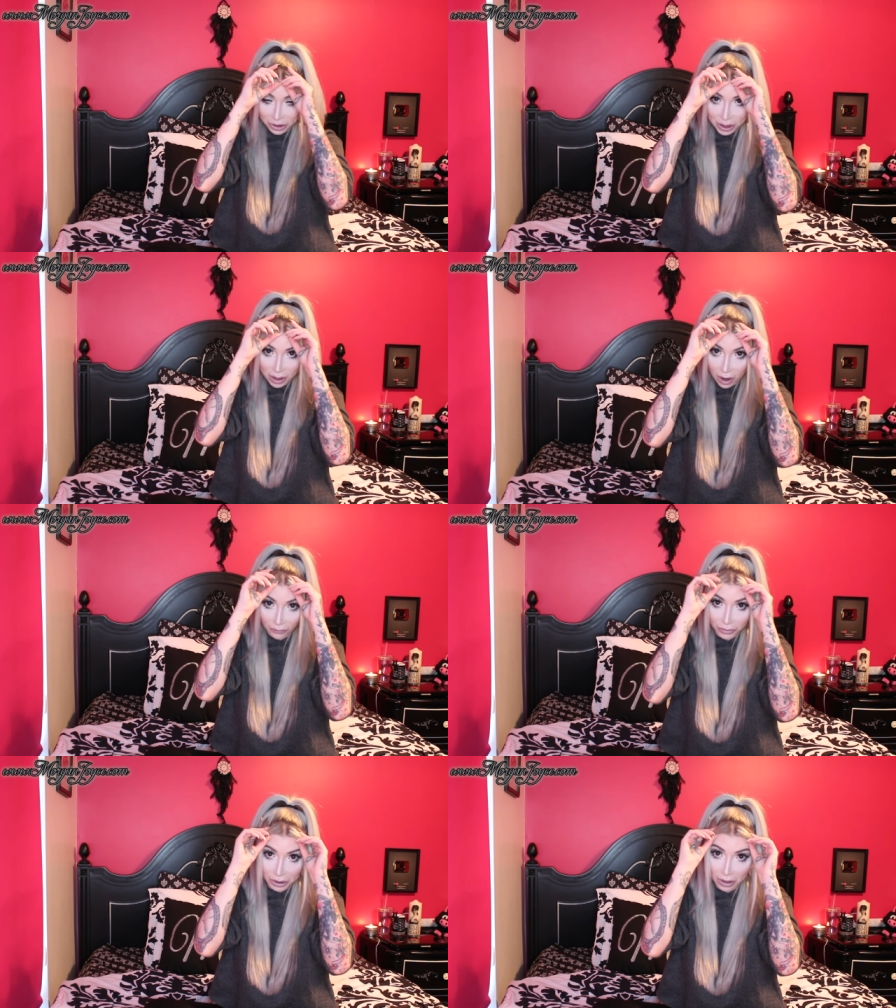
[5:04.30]
then she
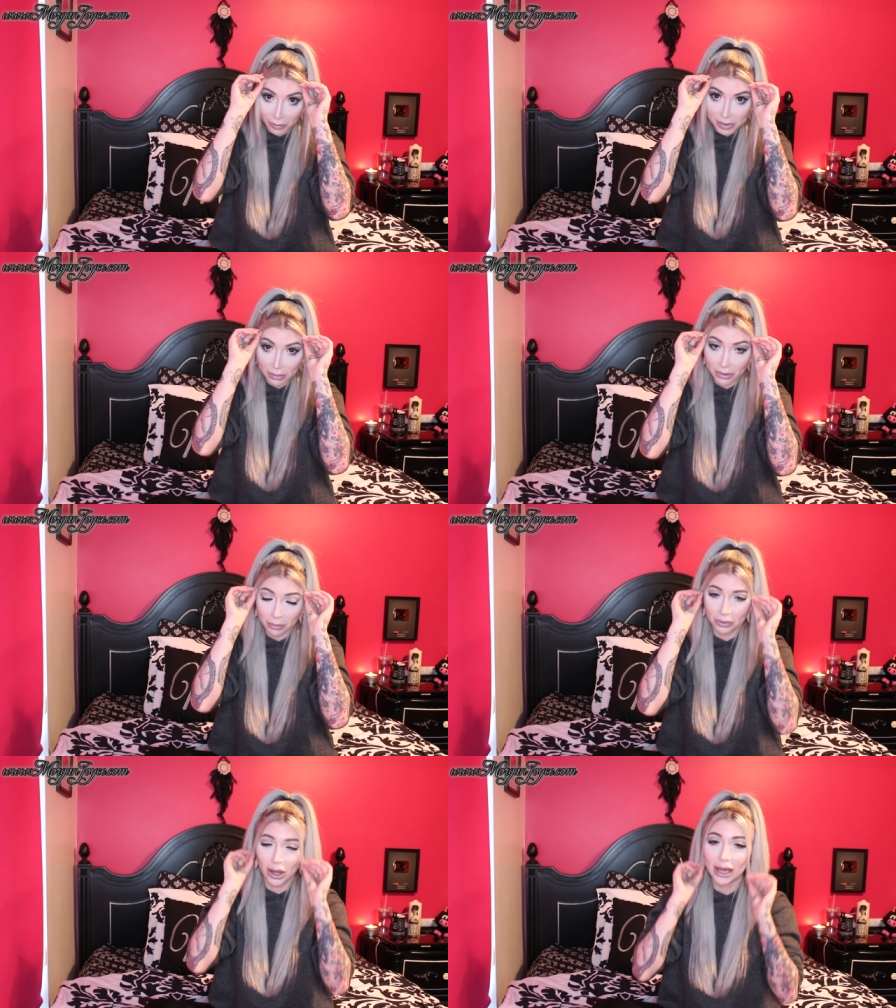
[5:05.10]
covered up some of the
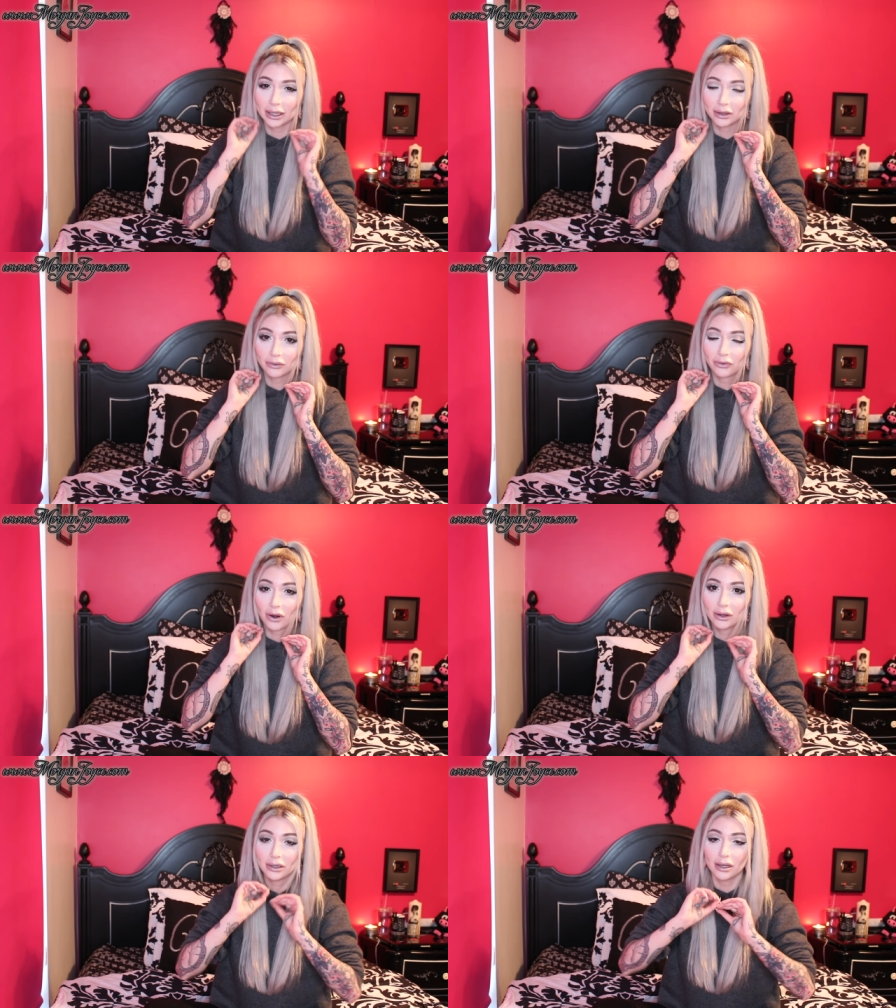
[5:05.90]
black in the
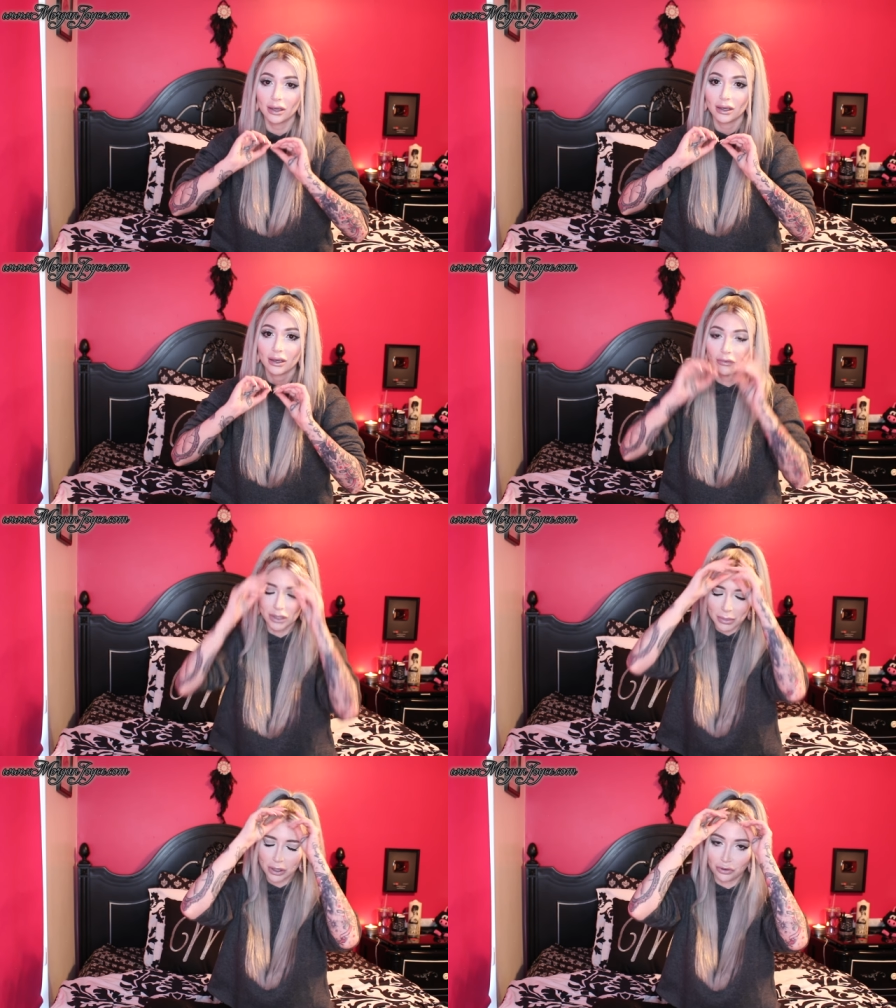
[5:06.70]
front,
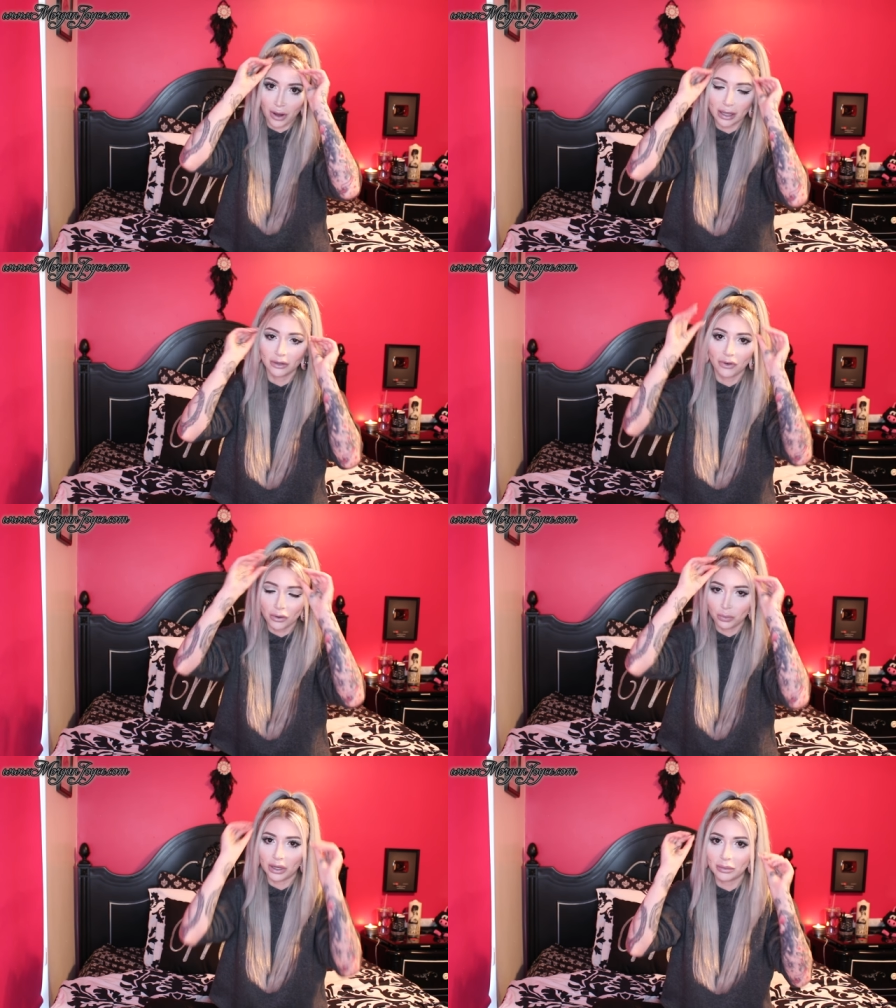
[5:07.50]
some of the gray in the
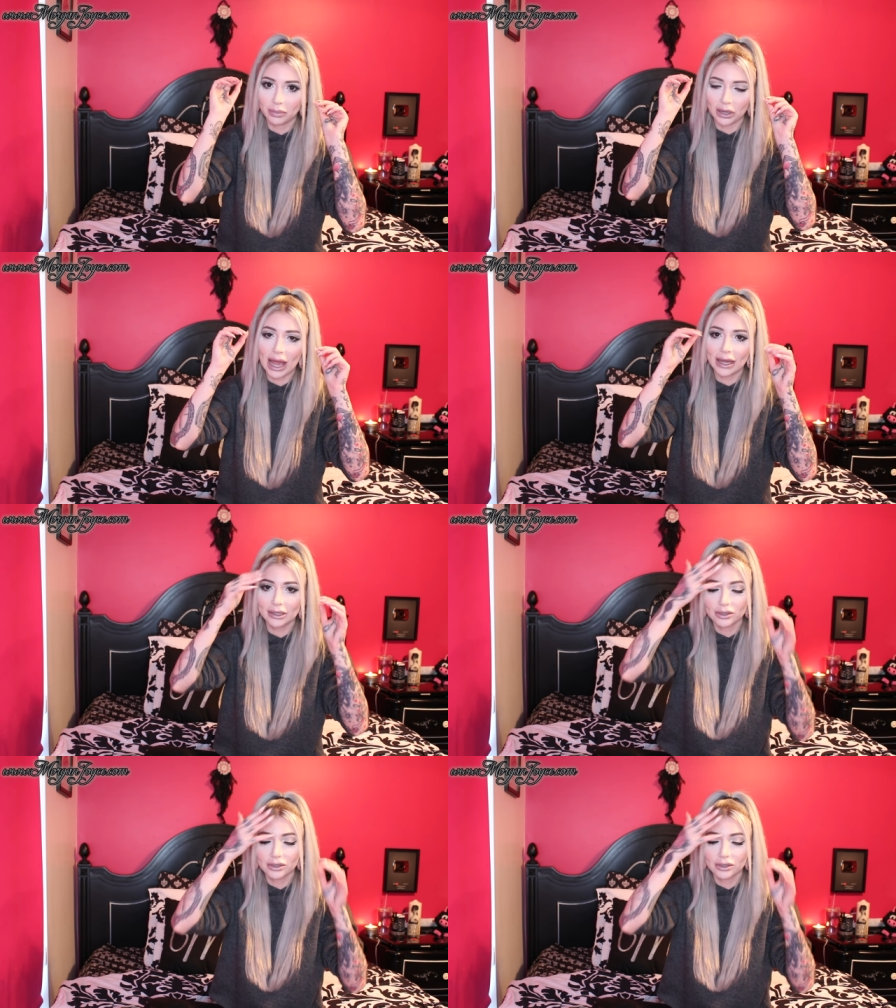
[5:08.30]
front with black.